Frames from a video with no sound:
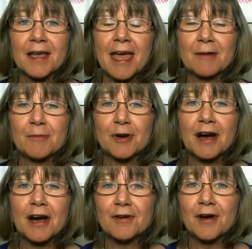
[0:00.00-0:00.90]
And we'll
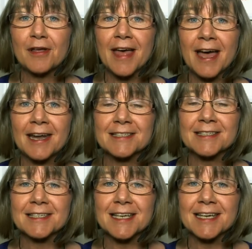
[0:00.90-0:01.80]
cover all that in
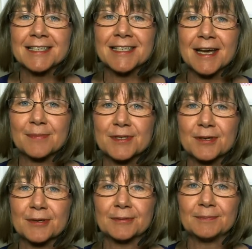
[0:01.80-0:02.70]
today's
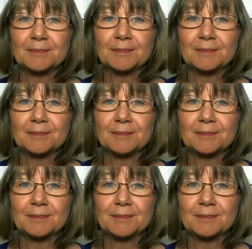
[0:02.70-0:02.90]
episode.